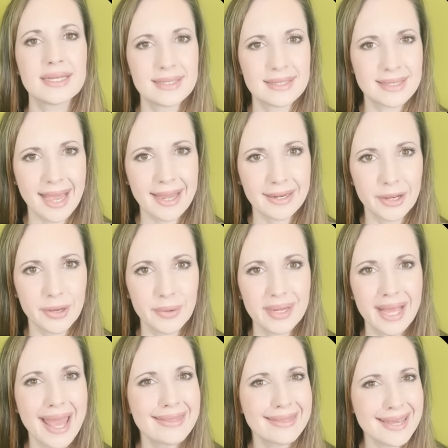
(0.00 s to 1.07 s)
Side
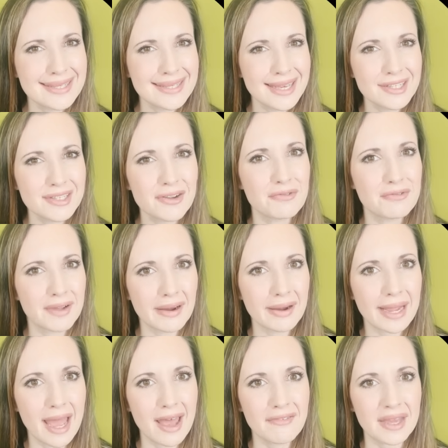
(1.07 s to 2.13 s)
note, these things are
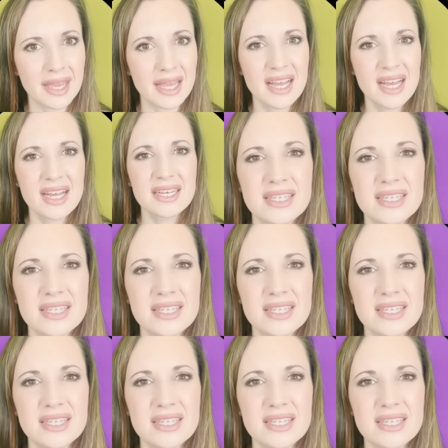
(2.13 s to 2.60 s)
very heavy,